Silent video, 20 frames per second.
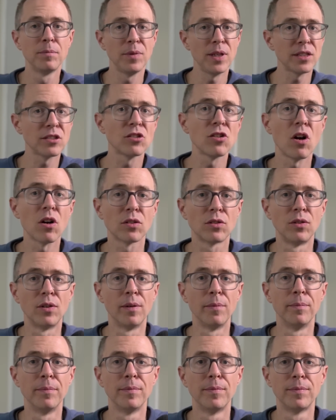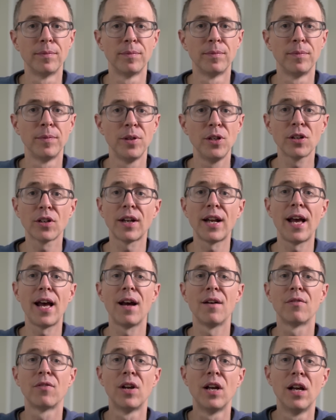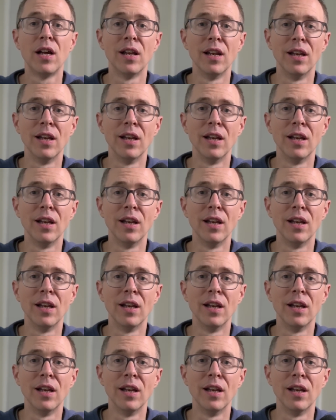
let's talk to him. You're gonna have